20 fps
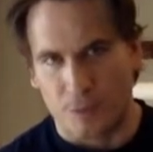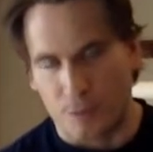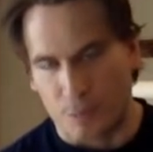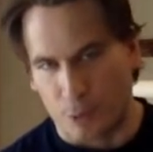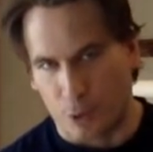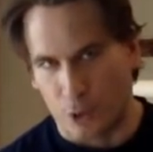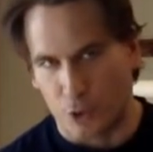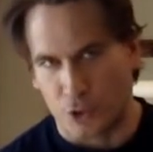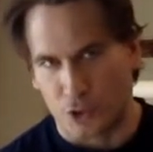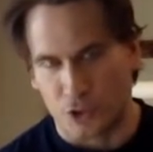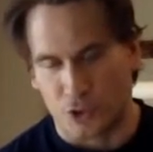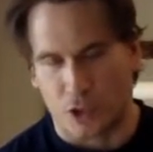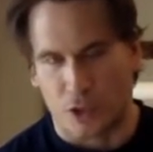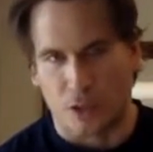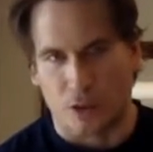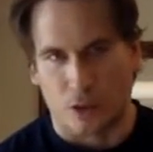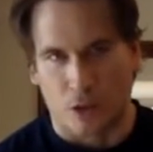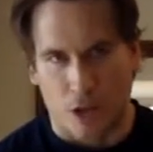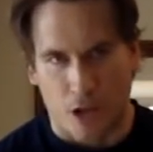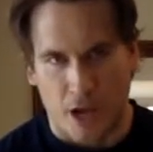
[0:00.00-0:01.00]
be purchased
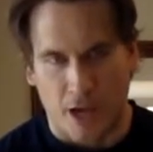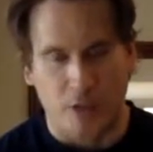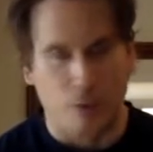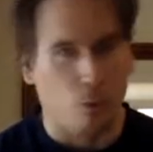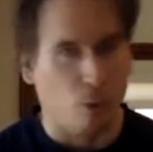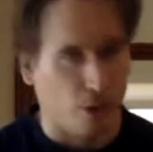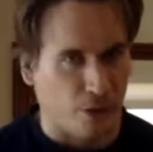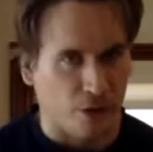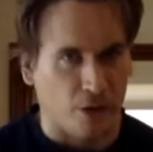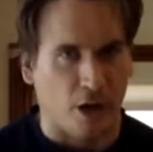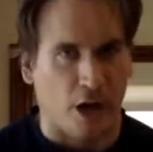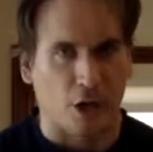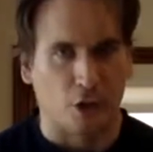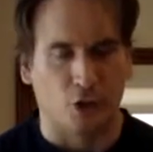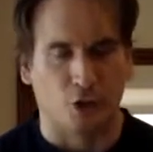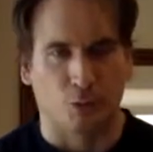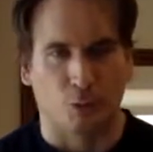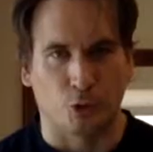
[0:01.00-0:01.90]
online with a doctor's